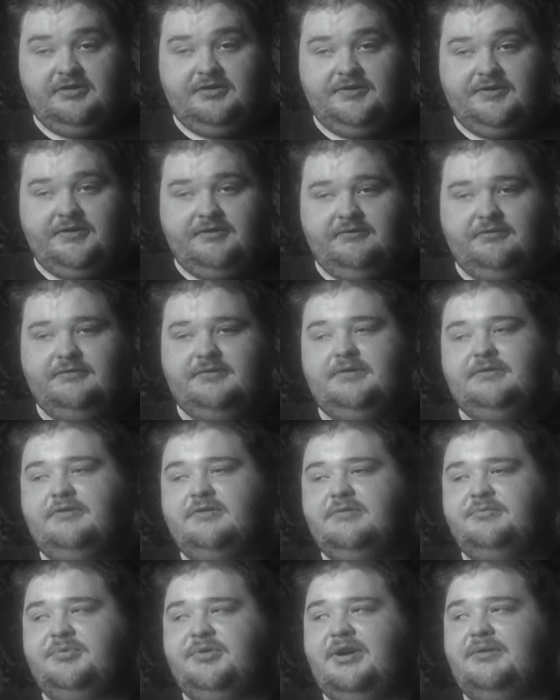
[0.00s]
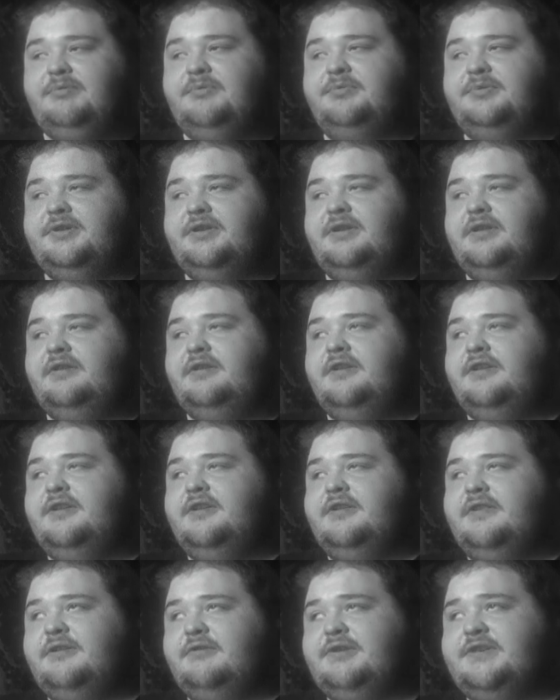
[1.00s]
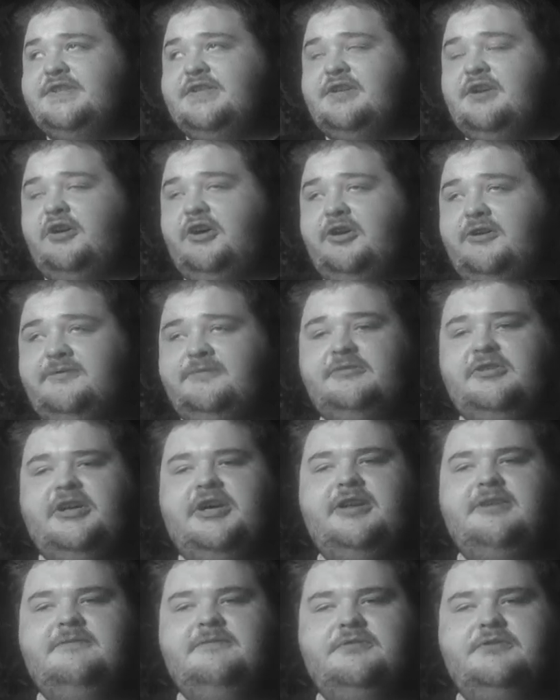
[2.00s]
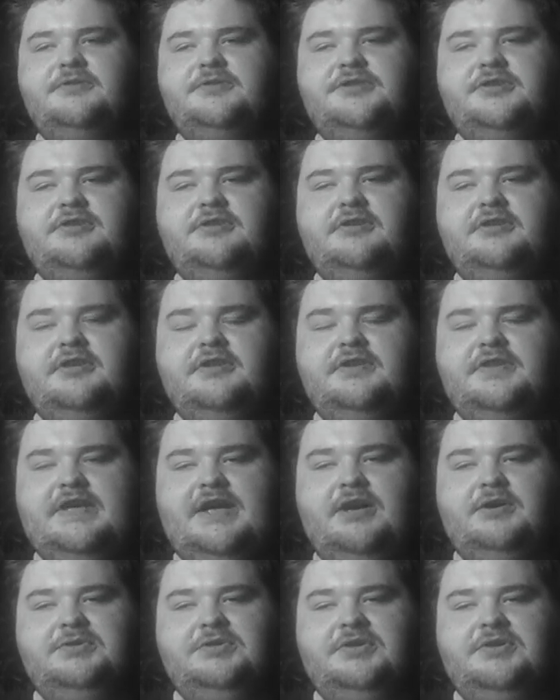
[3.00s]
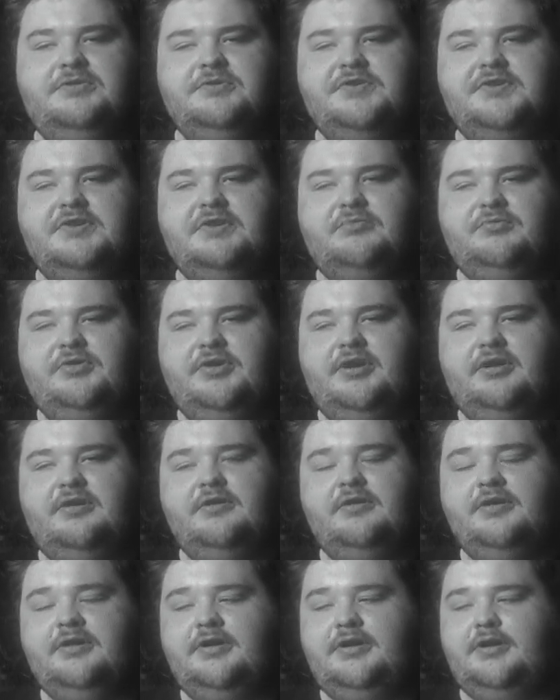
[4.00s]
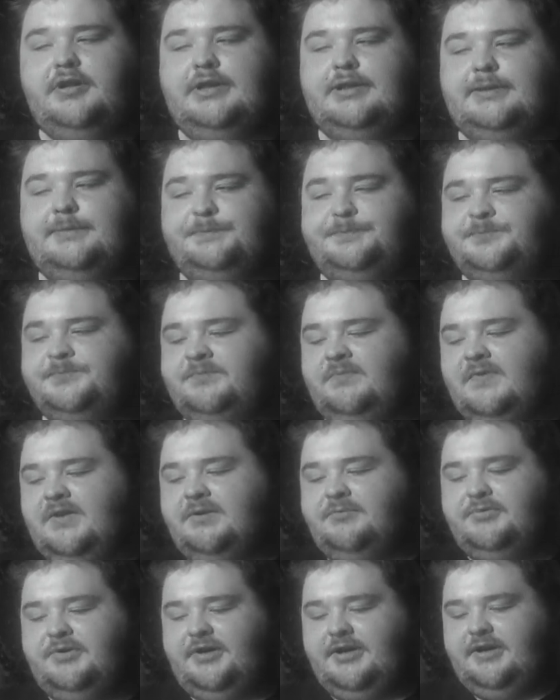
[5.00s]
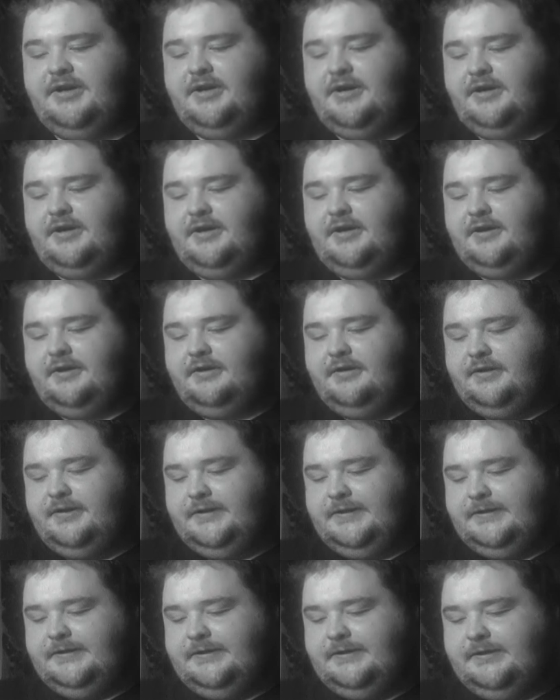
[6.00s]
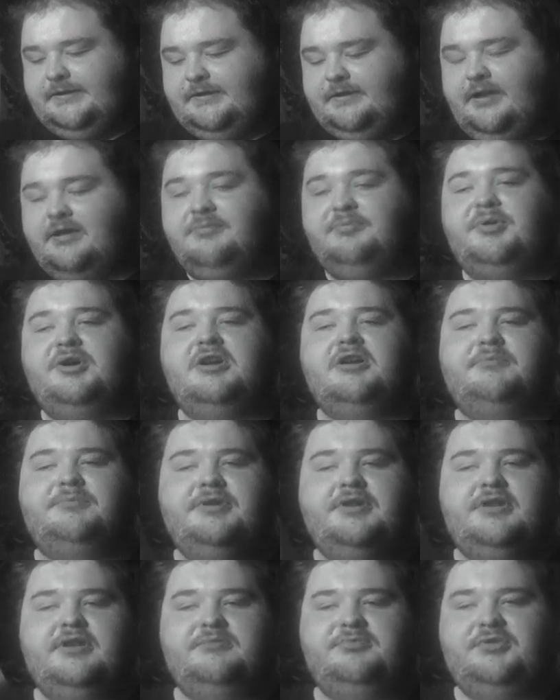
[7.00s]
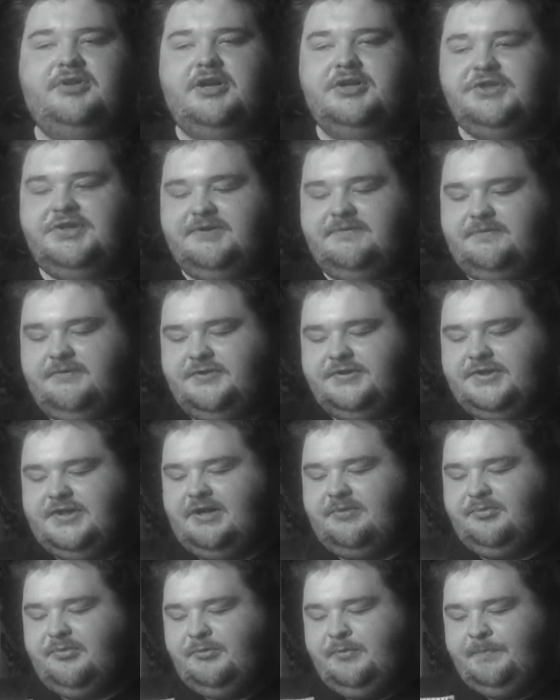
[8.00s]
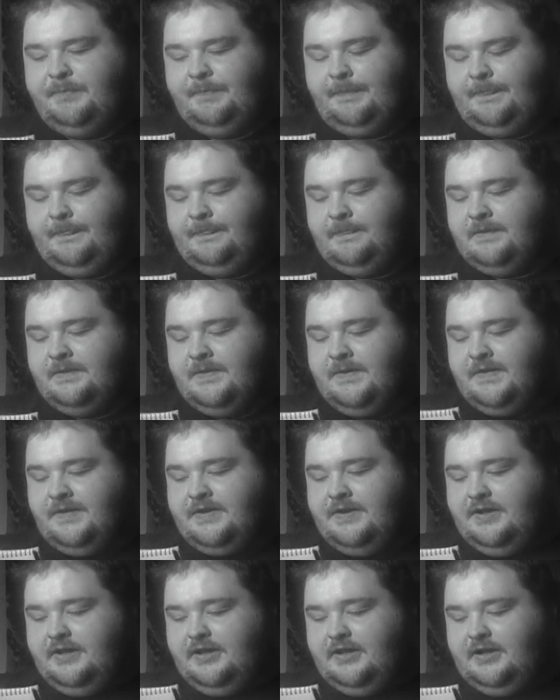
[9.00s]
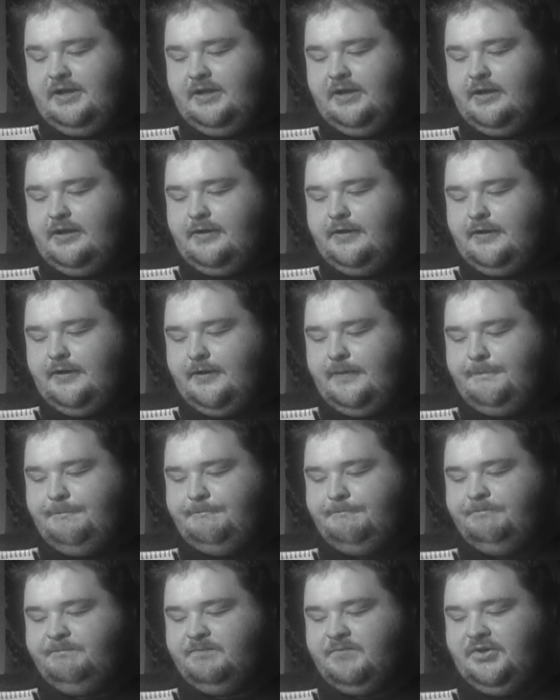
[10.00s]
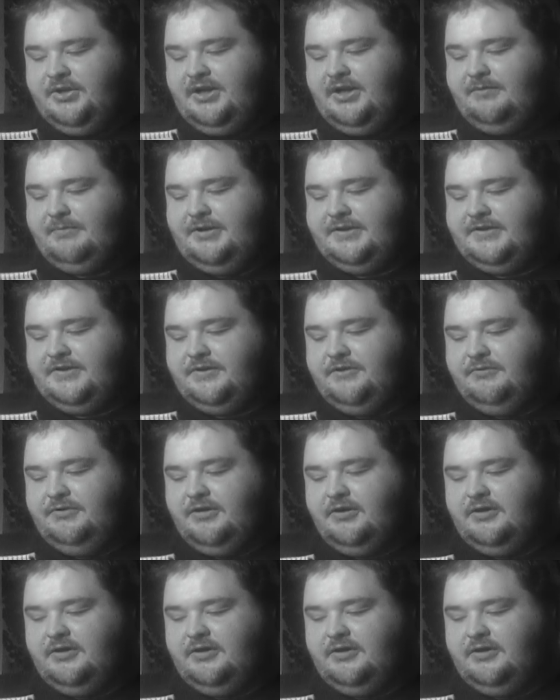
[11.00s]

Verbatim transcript: Although you could probably there is an offline version you can download somewhere, um, but uh, like Biomedia Project, for example. And um, but yeah, Mata